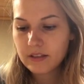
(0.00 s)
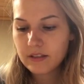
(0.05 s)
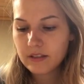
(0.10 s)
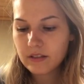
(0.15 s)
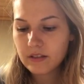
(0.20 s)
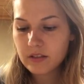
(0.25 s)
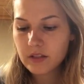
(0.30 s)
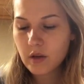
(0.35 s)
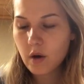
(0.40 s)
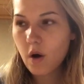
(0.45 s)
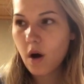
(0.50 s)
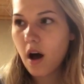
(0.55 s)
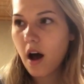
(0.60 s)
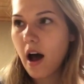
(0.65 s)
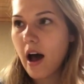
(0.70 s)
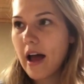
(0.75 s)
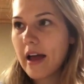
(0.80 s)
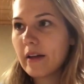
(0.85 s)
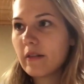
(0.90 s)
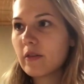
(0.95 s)
So
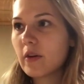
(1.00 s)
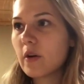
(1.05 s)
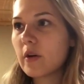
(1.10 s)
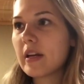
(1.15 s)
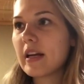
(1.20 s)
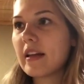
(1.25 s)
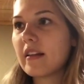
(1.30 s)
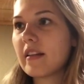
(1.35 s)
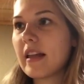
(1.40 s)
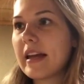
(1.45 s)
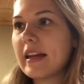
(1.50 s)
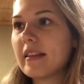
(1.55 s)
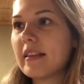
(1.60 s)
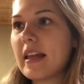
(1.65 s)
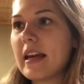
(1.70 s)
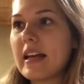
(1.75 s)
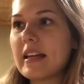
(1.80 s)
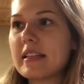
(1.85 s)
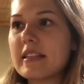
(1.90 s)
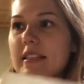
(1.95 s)
I wrote it like
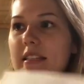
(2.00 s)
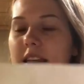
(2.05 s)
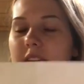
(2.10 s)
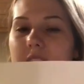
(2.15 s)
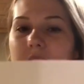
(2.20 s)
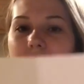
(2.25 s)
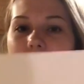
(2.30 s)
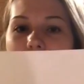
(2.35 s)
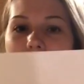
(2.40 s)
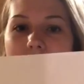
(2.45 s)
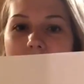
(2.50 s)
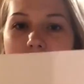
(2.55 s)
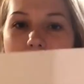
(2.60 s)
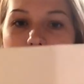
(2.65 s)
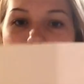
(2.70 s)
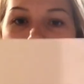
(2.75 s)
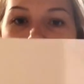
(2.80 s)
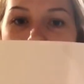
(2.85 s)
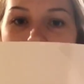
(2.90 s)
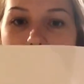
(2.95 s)
this,
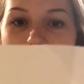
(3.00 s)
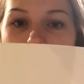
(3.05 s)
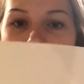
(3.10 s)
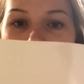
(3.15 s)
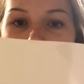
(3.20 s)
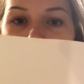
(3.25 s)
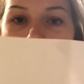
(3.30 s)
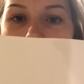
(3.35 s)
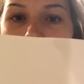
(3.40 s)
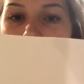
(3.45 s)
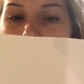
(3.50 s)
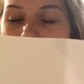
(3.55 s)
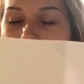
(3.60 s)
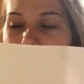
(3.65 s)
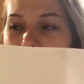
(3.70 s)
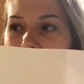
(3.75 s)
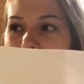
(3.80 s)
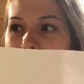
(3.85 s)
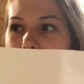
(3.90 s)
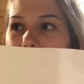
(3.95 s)
anaconda.